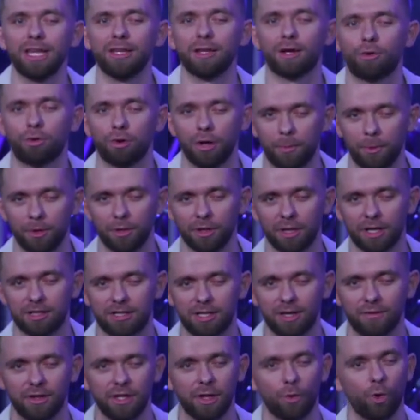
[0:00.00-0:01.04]
and a criminal
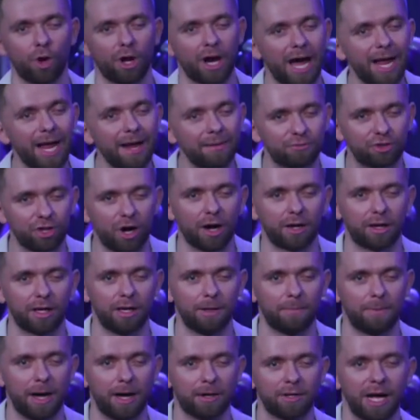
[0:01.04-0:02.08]
activity. What I am talking
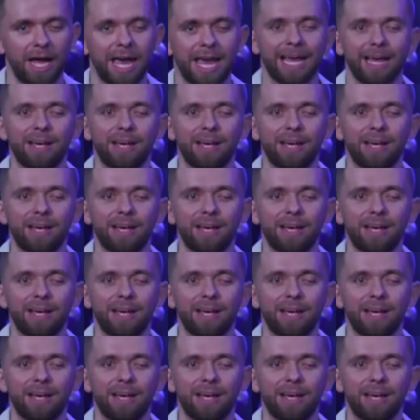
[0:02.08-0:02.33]
about